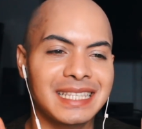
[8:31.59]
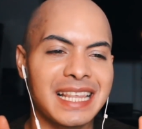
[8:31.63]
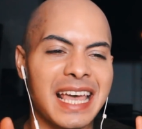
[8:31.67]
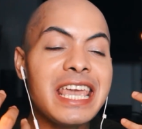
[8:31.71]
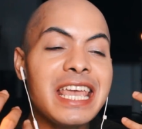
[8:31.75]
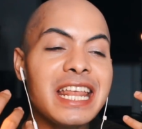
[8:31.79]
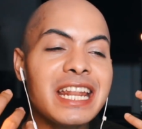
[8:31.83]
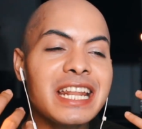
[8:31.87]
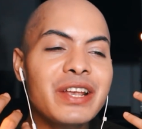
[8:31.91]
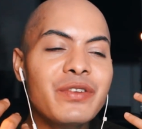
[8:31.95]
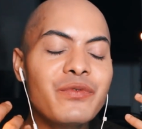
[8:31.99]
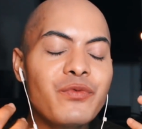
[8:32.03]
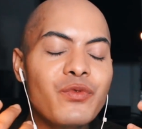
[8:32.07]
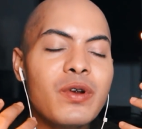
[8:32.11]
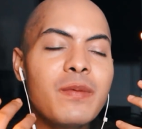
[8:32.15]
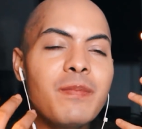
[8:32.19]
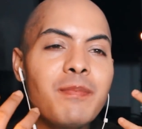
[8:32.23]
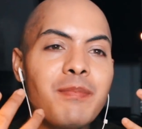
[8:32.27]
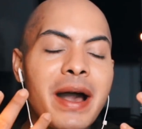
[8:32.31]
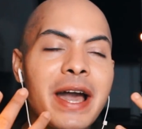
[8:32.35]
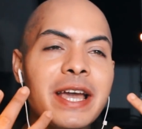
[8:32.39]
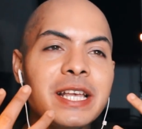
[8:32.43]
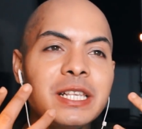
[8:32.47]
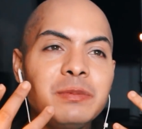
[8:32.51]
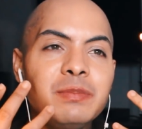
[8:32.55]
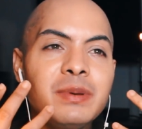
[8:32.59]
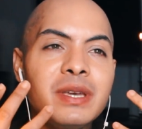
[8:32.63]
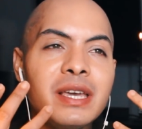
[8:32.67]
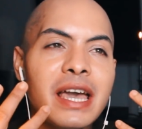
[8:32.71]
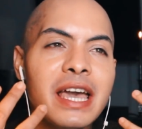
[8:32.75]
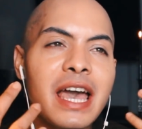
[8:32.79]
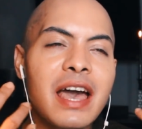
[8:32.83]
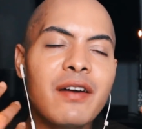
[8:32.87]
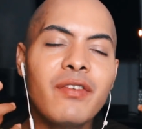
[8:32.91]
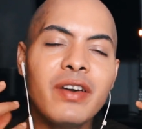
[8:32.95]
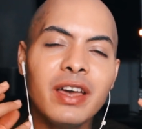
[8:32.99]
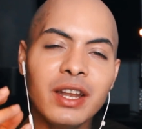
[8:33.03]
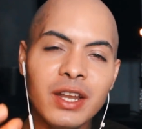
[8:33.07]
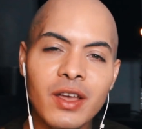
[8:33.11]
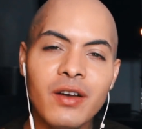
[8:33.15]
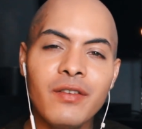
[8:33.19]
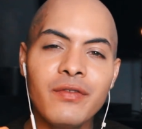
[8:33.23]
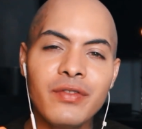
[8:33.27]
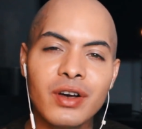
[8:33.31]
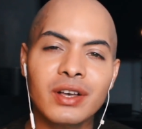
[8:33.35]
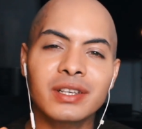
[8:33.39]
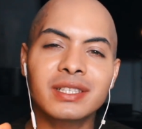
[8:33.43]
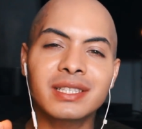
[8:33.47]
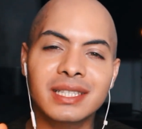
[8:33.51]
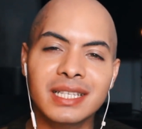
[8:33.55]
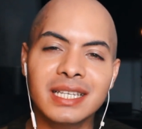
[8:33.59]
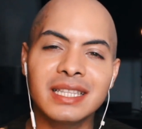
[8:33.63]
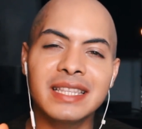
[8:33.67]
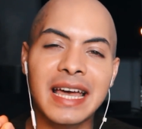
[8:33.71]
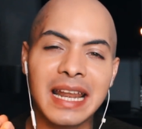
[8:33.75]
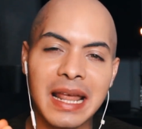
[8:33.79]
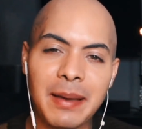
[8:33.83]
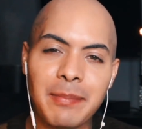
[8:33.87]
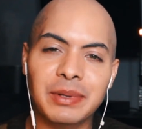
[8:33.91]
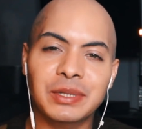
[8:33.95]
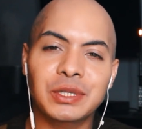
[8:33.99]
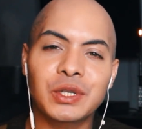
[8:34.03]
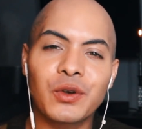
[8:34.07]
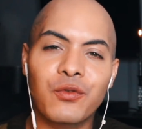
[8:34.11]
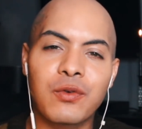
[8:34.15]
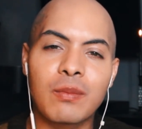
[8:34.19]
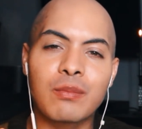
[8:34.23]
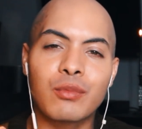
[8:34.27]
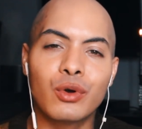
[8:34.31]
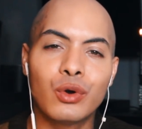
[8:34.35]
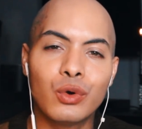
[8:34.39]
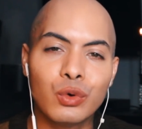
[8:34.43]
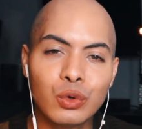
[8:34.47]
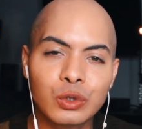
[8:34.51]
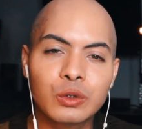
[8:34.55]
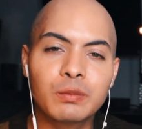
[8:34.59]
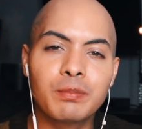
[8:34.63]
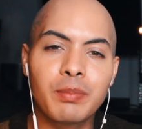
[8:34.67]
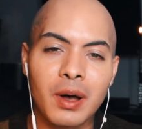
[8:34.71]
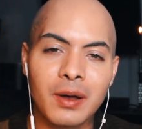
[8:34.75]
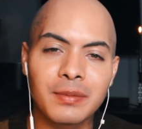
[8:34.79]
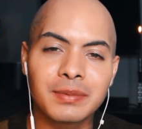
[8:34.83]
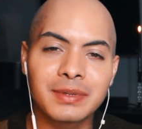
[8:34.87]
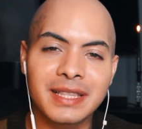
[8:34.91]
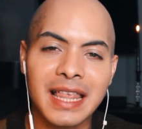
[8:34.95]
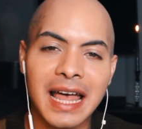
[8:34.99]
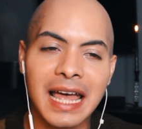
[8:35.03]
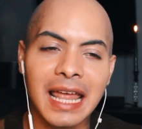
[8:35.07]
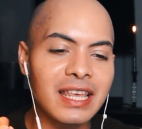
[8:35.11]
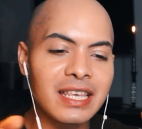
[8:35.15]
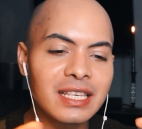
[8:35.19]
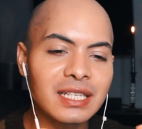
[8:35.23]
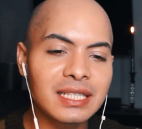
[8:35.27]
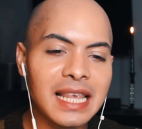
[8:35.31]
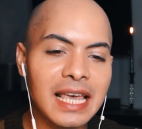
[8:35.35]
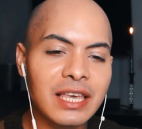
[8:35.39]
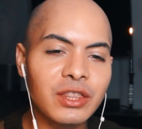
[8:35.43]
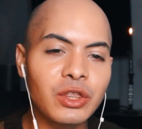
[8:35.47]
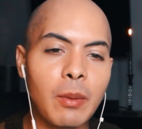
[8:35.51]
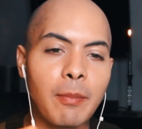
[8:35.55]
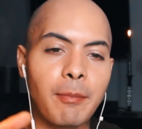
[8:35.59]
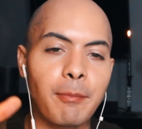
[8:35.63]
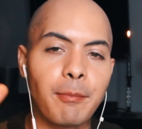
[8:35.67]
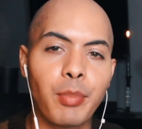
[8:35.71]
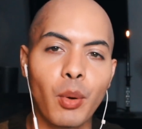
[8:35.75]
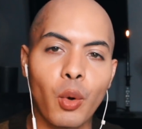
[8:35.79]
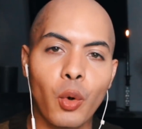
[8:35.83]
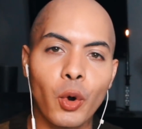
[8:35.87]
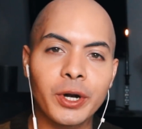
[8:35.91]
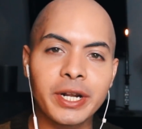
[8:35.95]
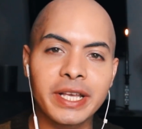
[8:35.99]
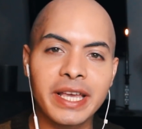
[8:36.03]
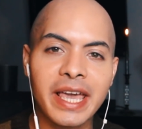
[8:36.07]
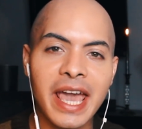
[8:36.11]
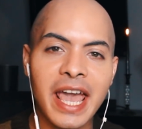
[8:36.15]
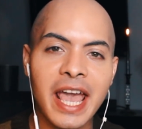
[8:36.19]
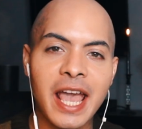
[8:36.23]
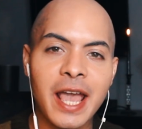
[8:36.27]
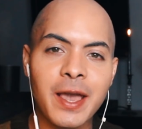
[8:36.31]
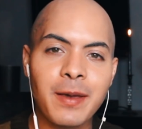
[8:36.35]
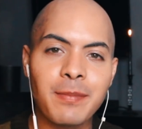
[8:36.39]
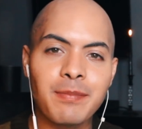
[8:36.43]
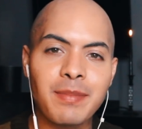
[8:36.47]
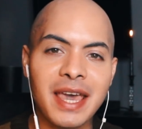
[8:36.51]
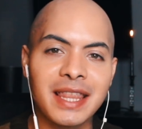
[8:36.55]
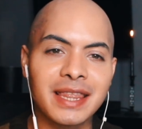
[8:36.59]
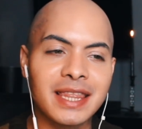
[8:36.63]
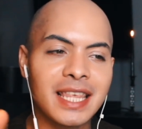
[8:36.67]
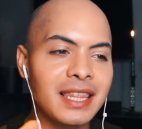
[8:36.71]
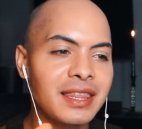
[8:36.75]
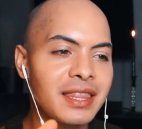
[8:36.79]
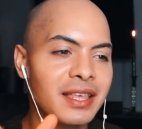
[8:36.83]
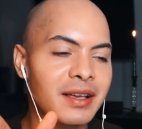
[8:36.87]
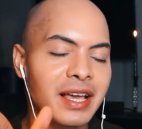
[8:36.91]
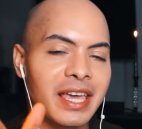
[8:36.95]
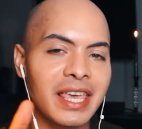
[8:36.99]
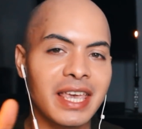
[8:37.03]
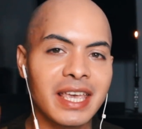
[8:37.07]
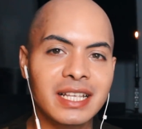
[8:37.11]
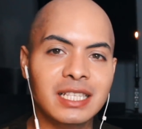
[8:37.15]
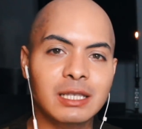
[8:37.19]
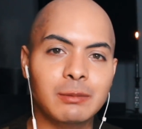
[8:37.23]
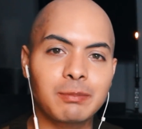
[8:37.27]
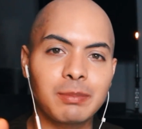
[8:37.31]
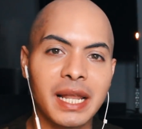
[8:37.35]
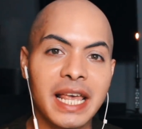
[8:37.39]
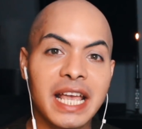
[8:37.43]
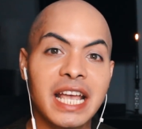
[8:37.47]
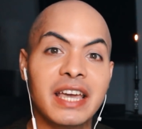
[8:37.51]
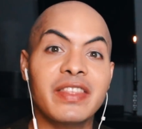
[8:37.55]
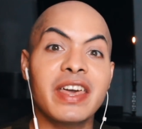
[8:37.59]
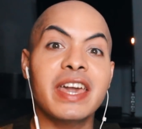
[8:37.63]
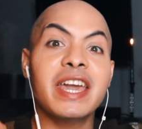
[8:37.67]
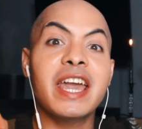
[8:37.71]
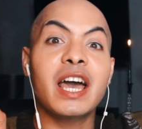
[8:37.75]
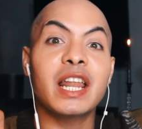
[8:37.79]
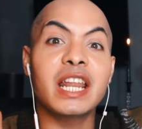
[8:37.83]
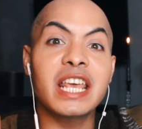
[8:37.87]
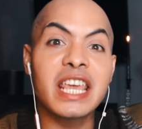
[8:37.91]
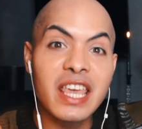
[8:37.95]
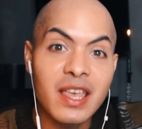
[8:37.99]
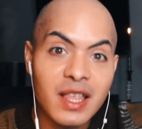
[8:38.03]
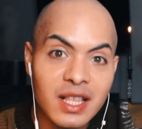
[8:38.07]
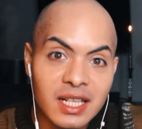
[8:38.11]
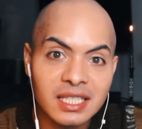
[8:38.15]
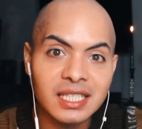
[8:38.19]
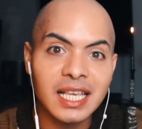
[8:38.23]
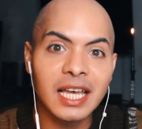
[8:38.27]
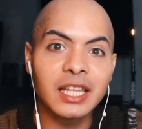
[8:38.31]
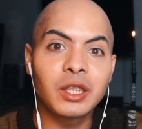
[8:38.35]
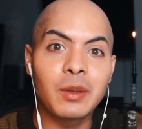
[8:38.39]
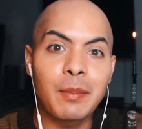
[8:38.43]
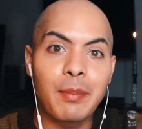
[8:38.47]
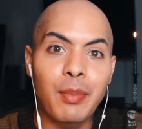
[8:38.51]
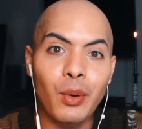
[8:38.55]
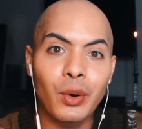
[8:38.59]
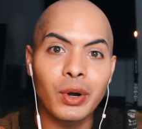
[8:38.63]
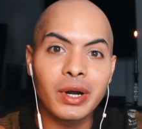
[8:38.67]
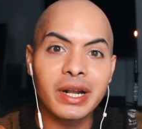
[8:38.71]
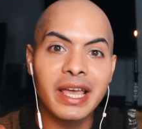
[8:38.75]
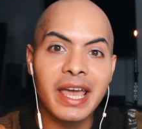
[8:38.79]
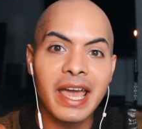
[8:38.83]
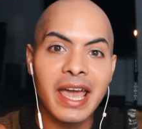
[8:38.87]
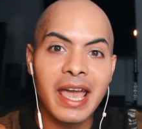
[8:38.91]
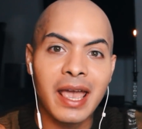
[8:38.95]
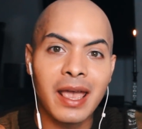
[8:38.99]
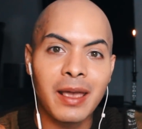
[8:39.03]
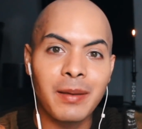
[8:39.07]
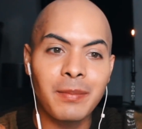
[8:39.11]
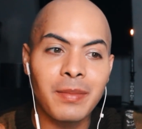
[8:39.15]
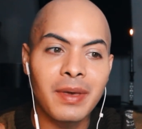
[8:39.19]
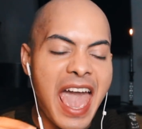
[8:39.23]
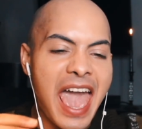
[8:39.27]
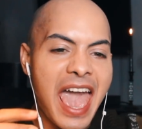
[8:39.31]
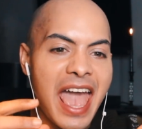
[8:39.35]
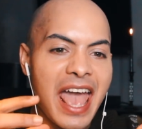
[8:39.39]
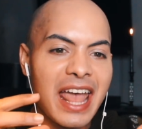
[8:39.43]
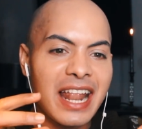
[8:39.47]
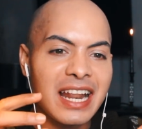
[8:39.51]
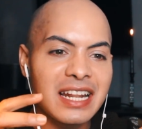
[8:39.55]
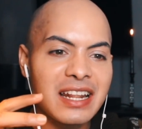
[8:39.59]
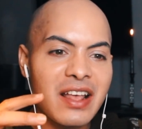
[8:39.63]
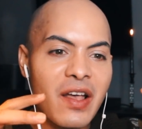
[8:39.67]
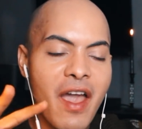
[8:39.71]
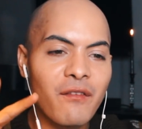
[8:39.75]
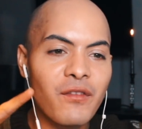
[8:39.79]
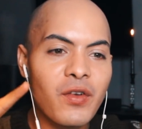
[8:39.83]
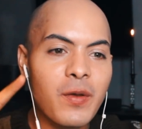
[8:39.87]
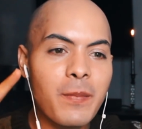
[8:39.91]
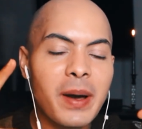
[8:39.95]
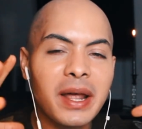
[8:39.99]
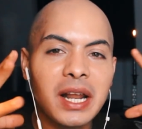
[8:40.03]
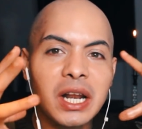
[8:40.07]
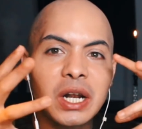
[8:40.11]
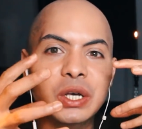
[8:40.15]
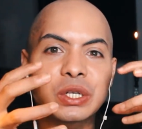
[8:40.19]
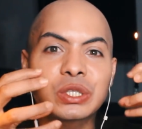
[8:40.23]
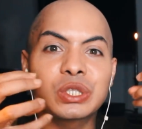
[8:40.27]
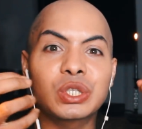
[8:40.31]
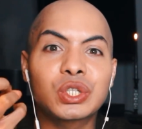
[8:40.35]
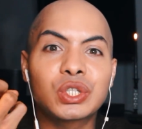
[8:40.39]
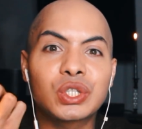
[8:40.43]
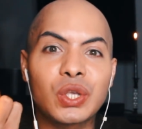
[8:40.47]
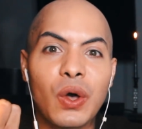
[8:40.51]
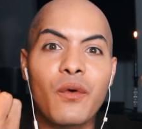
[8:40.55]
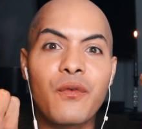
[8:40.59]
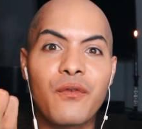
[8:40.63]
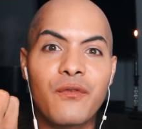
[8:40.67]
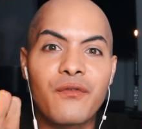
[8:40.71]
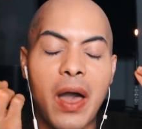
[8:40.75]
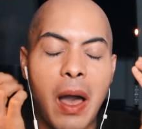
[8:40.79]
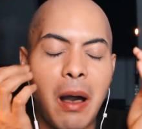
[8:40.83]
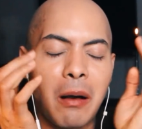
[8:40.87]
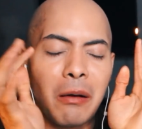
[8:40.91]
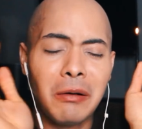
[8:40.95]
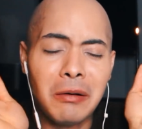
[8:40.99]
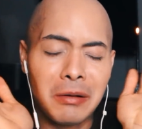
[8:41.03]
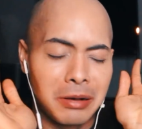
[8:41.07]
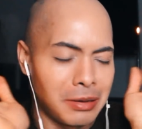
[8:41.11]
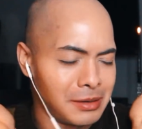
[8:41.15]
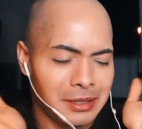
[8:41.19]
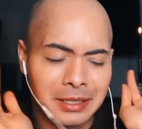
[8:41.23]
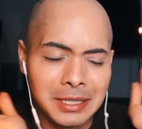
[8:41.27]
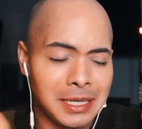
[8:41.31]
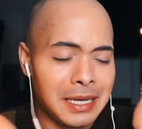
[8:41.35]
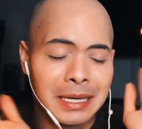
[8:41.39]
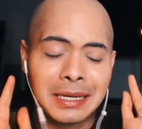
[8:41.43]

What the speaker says: that it reminds me, have any of y'all seen that episode from Goosebumps that is like the board game and then the kids playing it, they get inside the board game and everybody looks so oh!